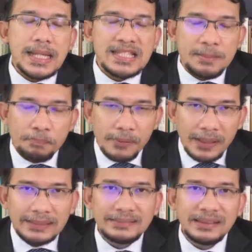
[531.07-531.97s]

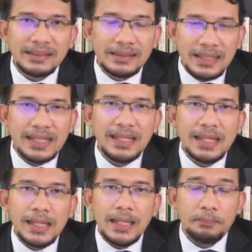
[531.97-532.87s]

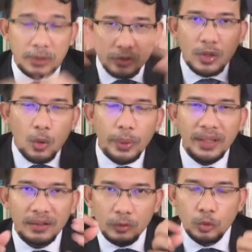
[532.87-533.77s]
surprisingly, because
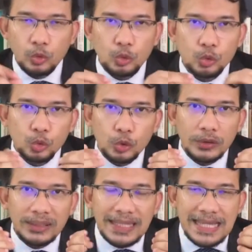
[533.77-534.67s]
owing to
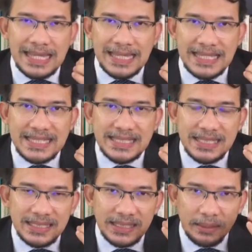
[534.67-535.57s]

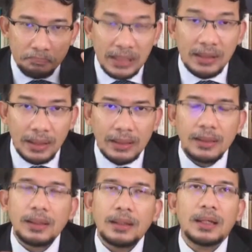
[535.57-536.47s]
his period,
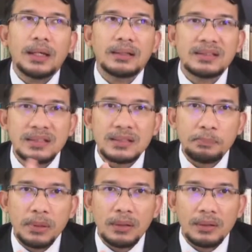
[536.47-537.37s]
this is
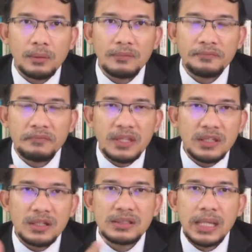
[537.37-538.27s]
the period, 50
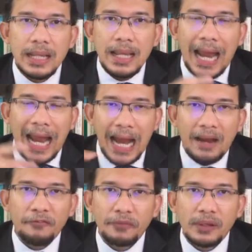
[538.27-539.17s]
years
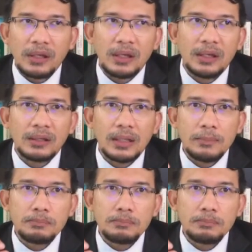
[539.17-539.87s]
after the